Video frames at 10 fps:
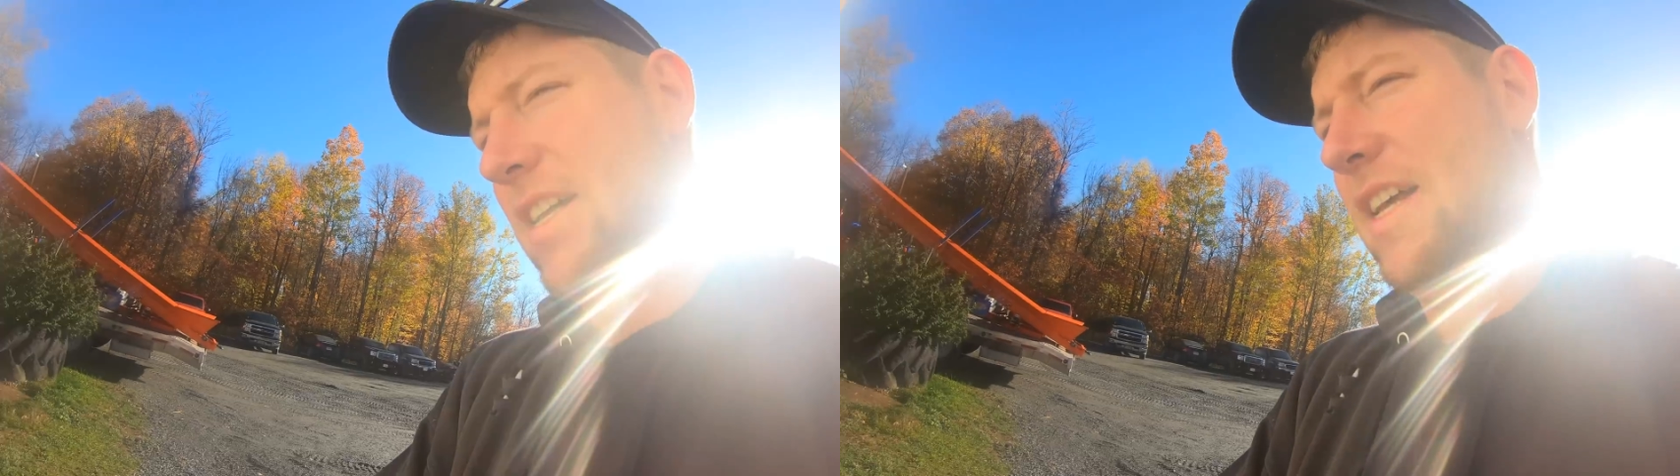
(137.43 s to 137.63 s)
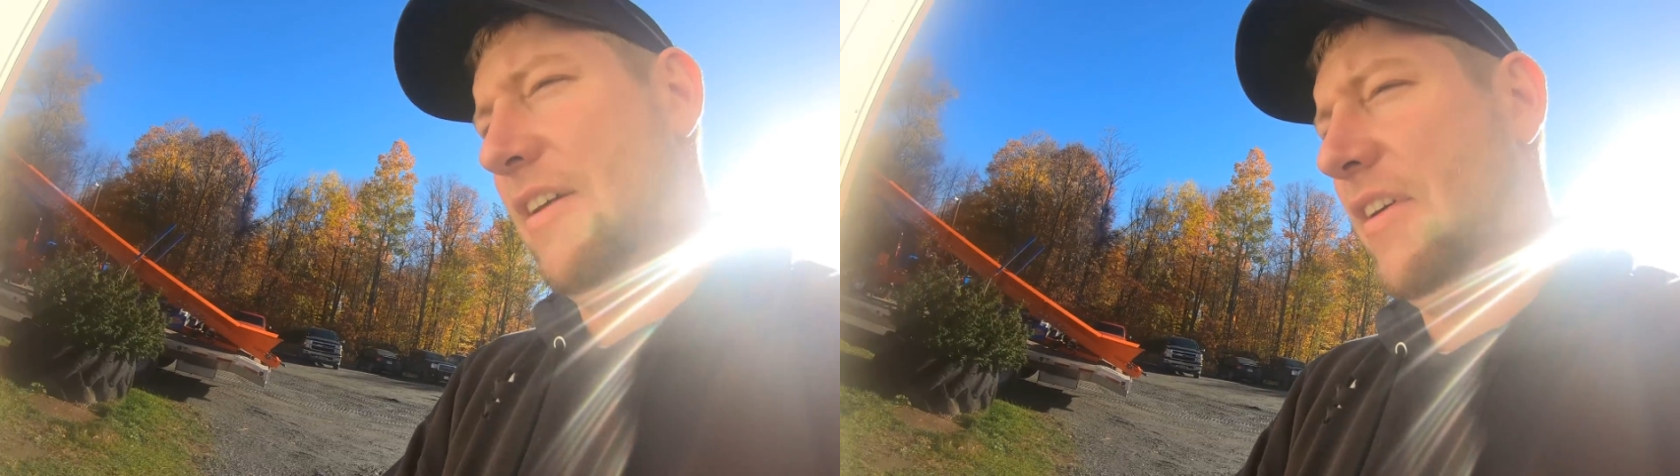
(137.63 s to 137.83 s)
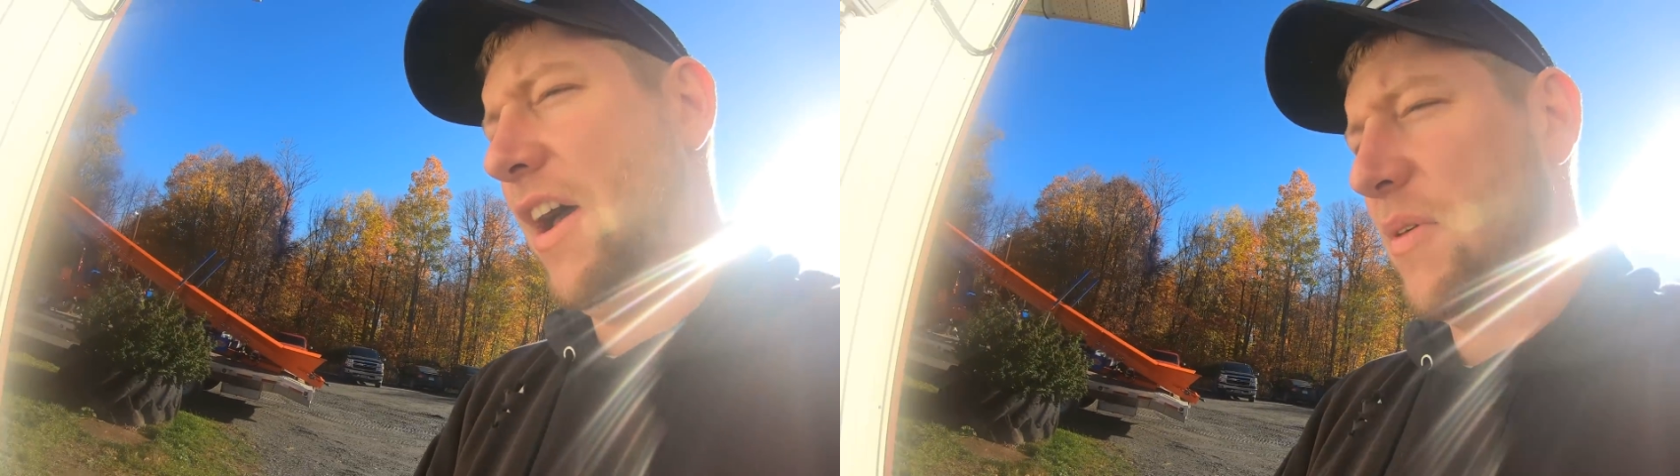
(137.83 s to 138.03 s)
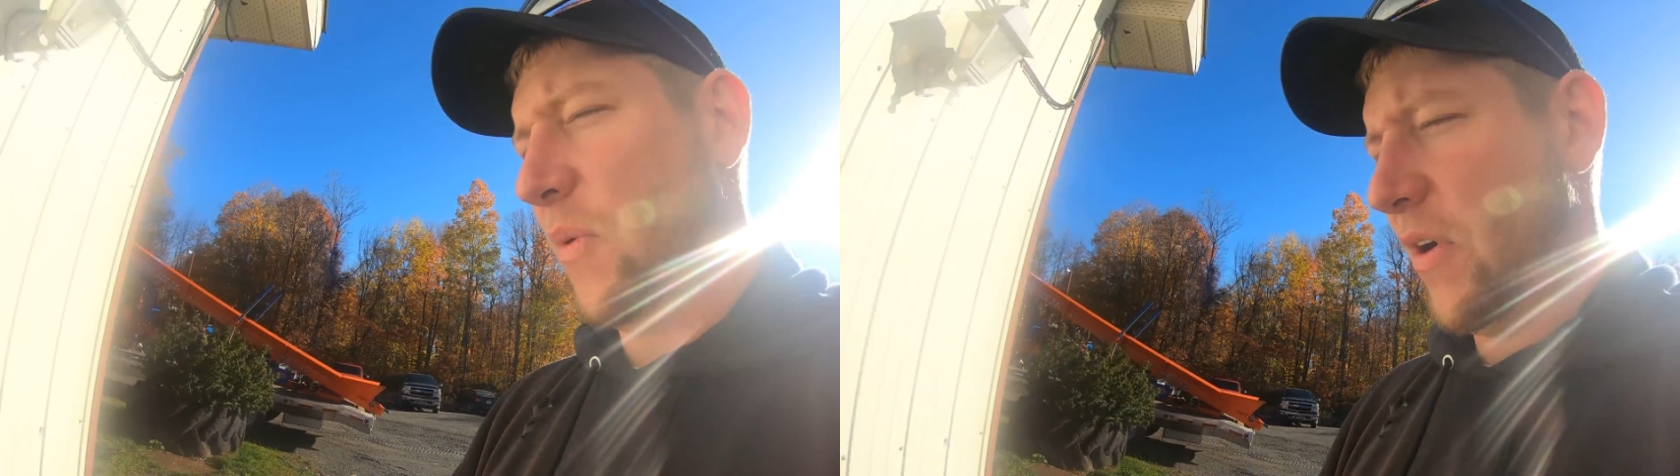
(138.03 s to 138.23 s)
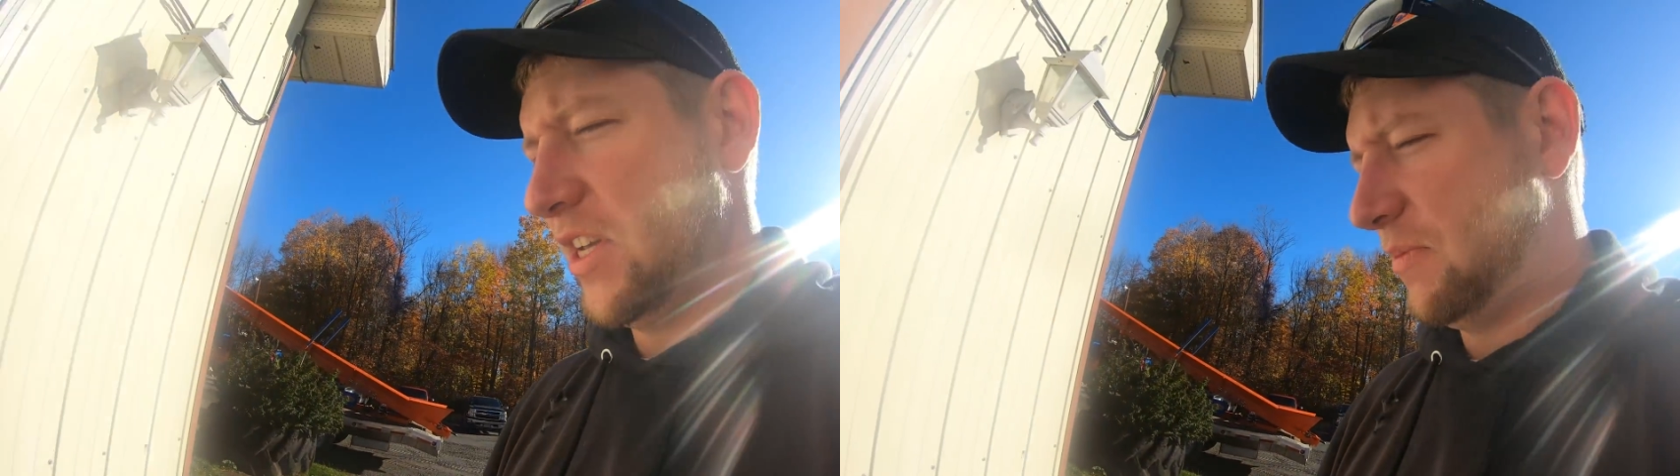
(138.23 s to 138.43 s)
And I've got the
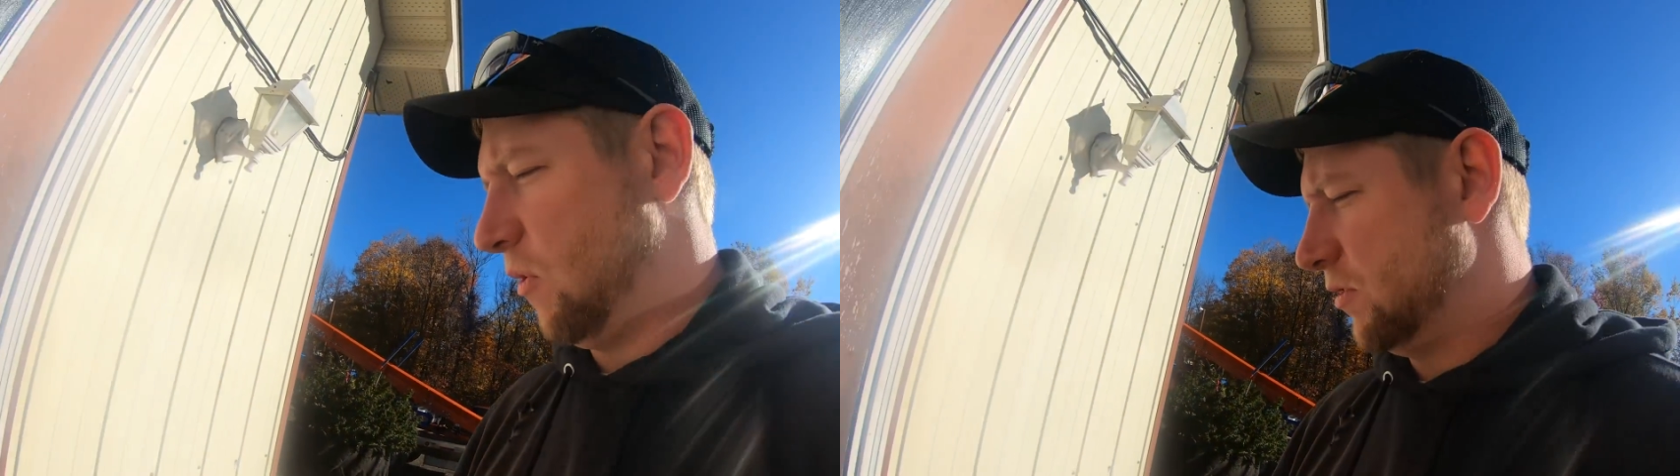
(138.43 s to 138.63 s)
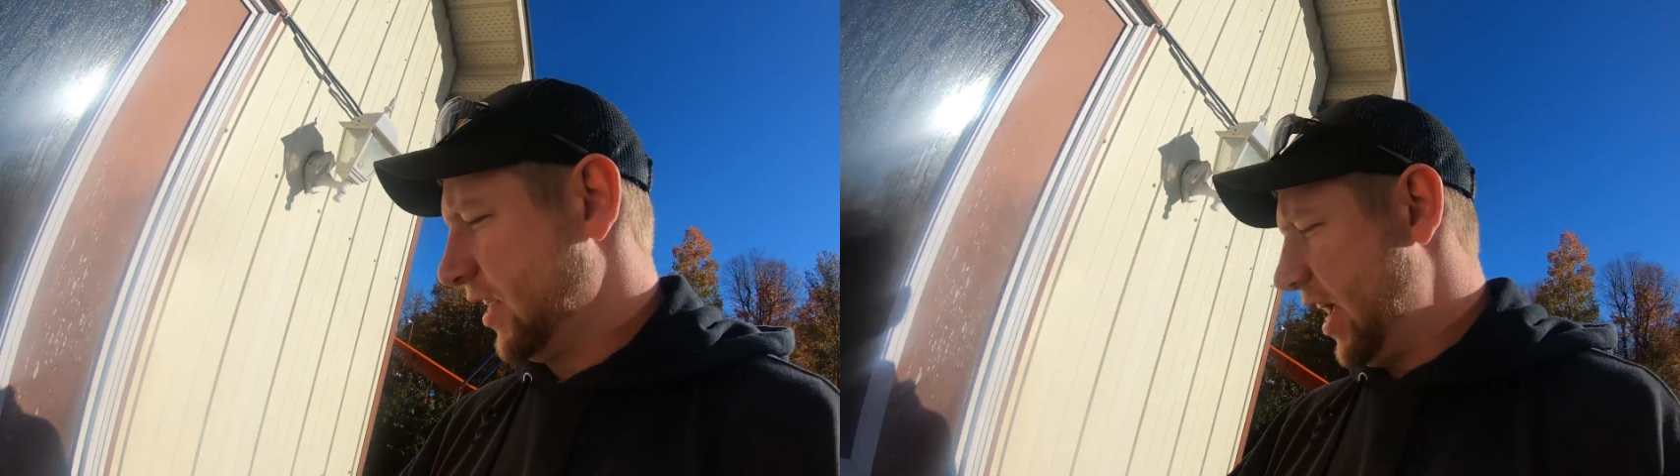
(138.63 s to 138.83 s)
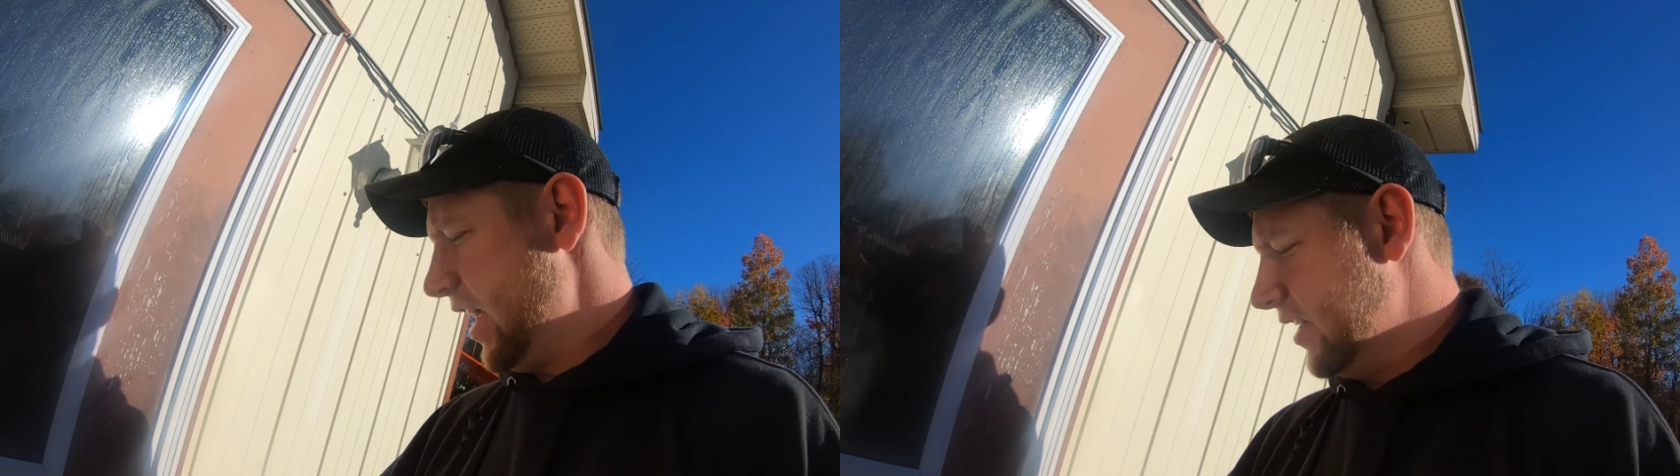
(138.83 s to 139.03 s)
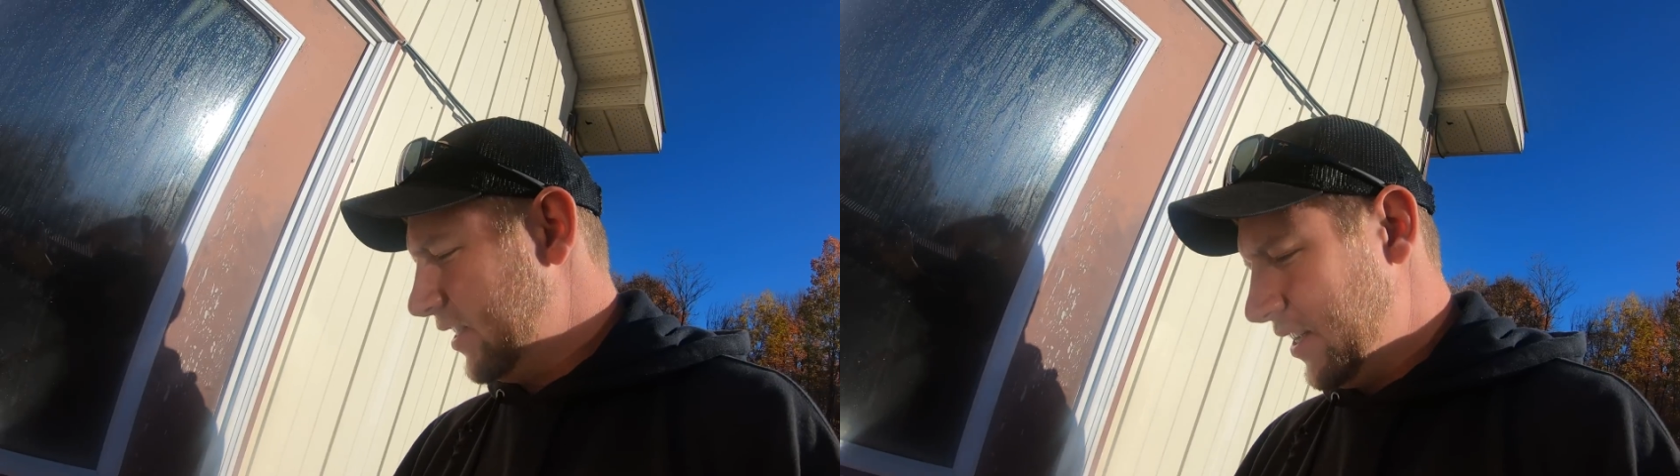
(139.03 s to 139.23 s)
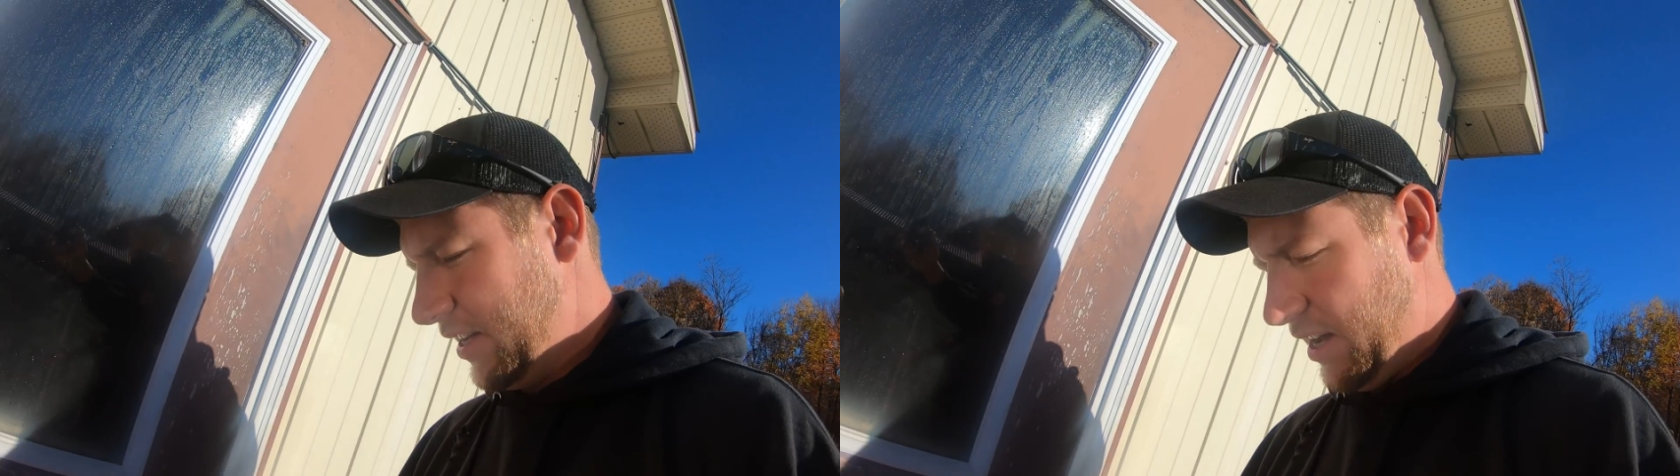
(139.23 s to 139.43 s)
boys most days,